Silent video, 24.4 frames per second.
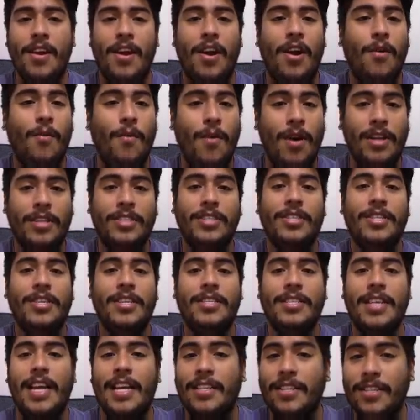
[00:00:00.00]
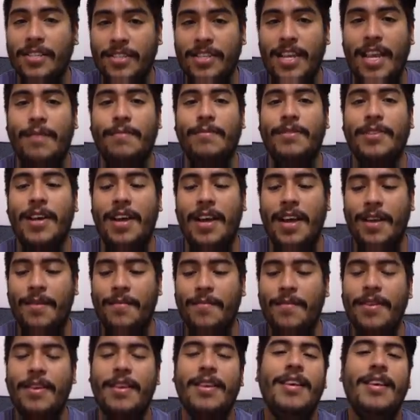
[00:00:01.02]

are watching this at the same time.